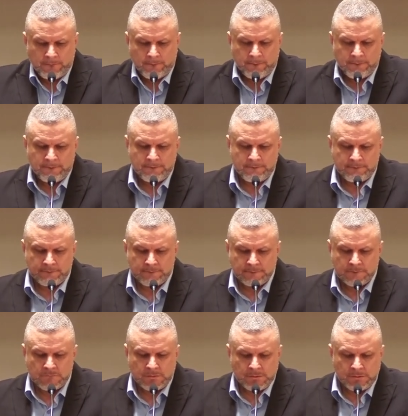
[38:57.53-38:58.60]

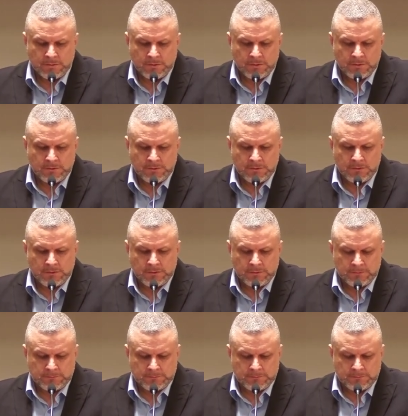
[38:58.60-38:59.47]
(no one is talking)